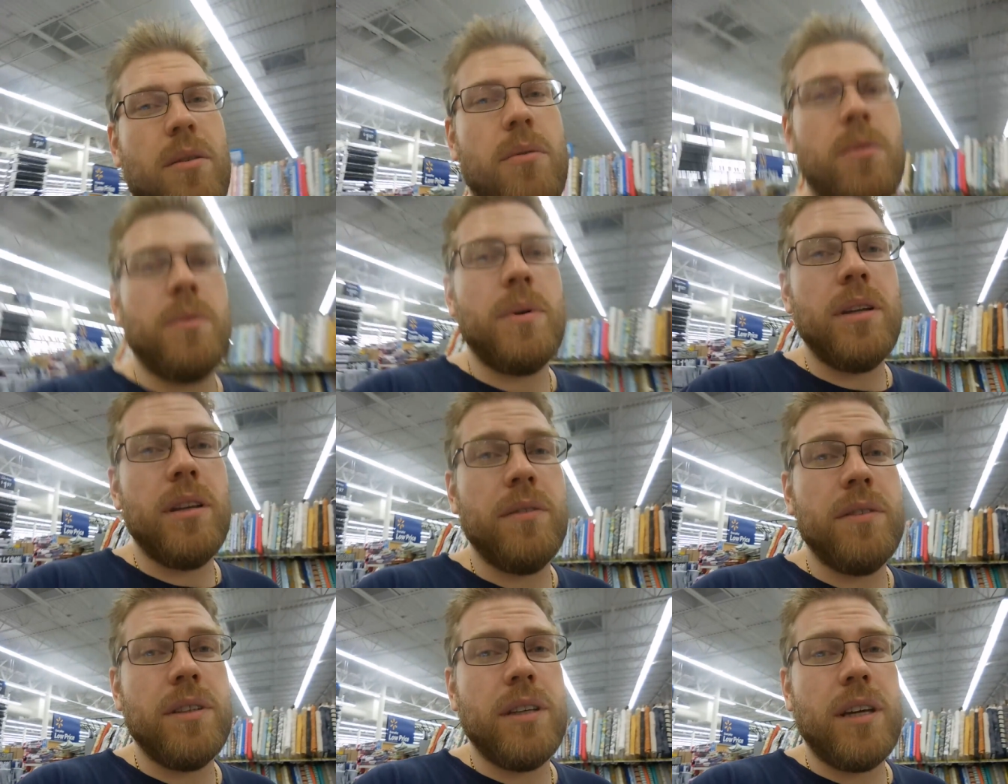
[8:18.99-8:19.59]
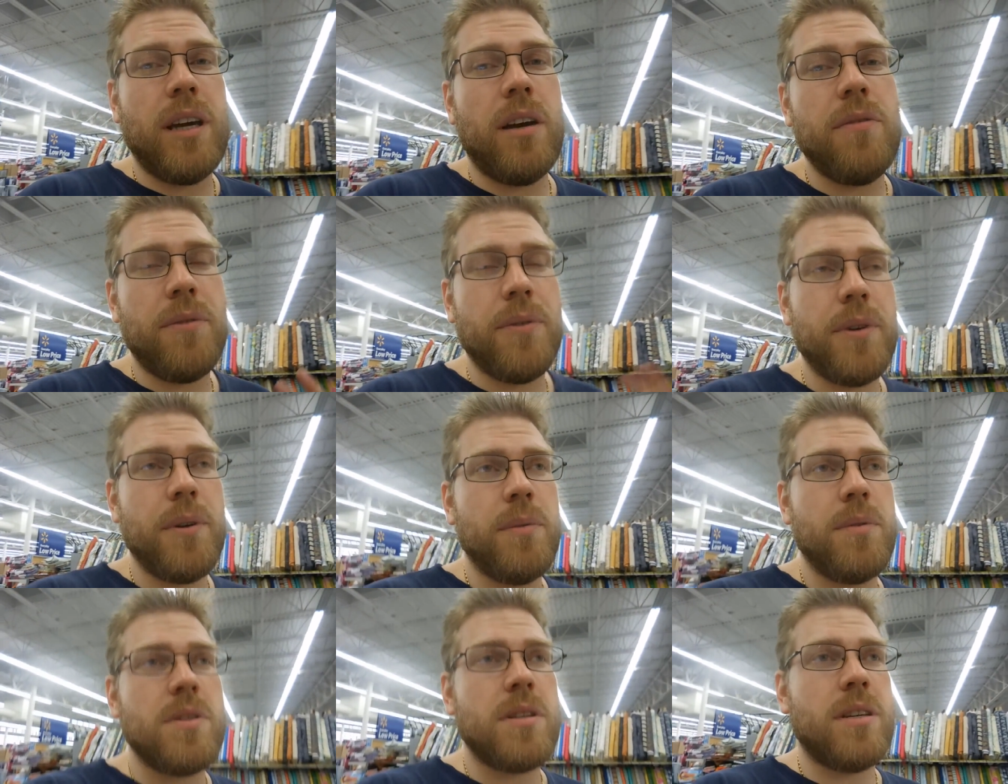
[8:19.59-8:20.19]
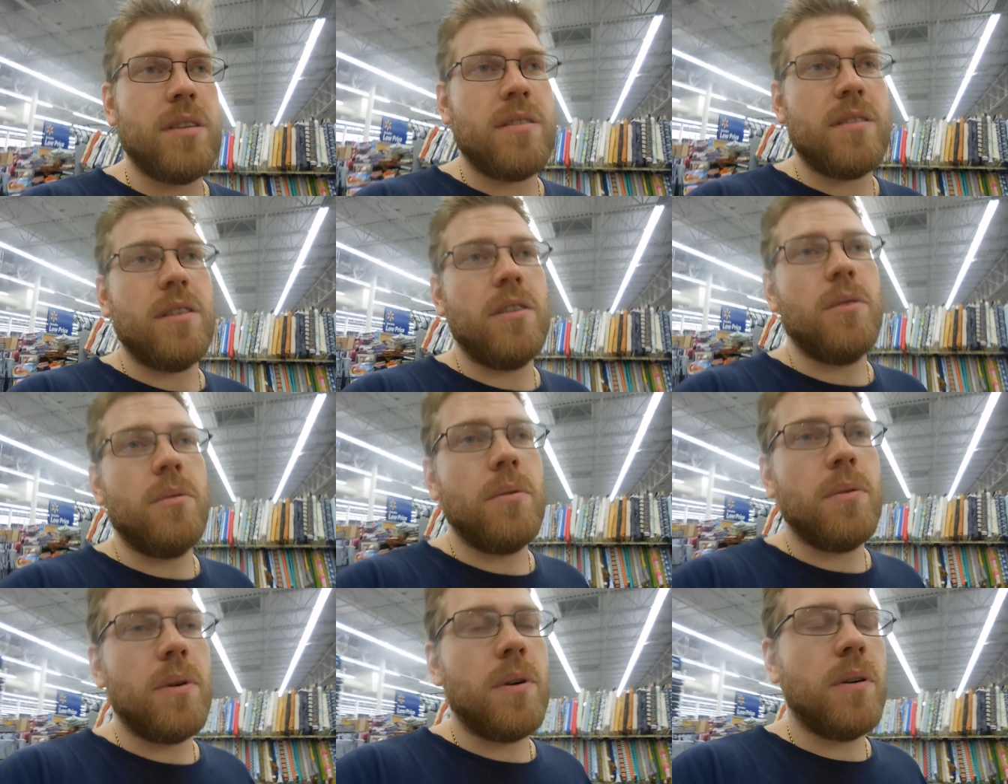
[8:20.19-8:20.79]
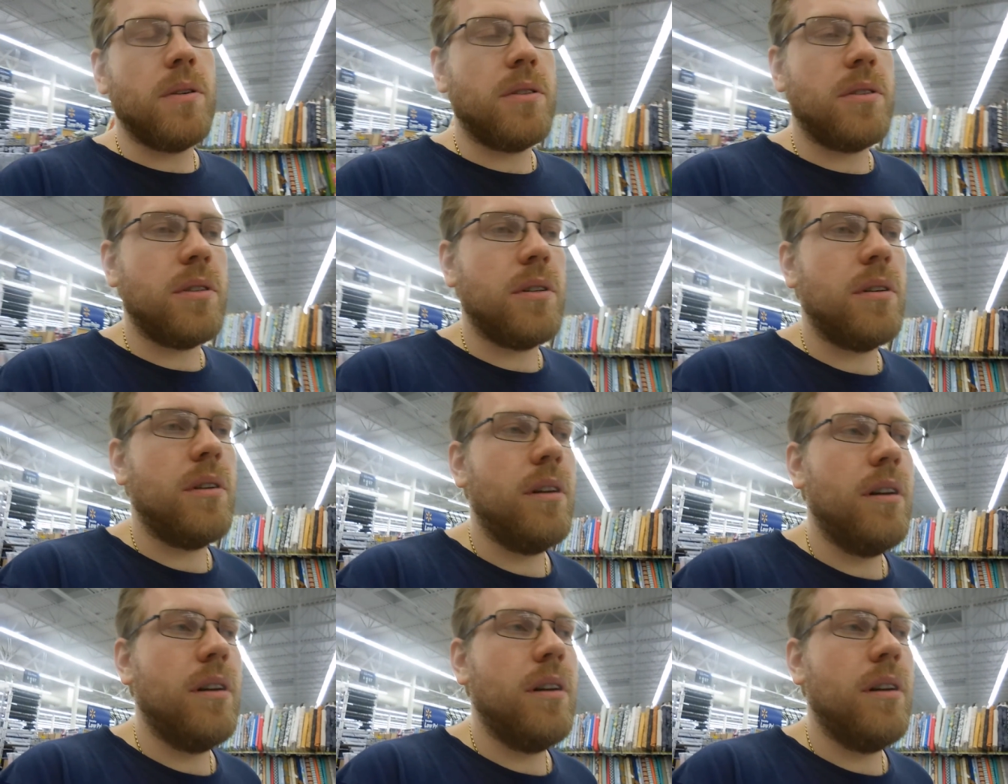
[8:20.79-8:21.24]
When we lived in California, it was a casino we would go to.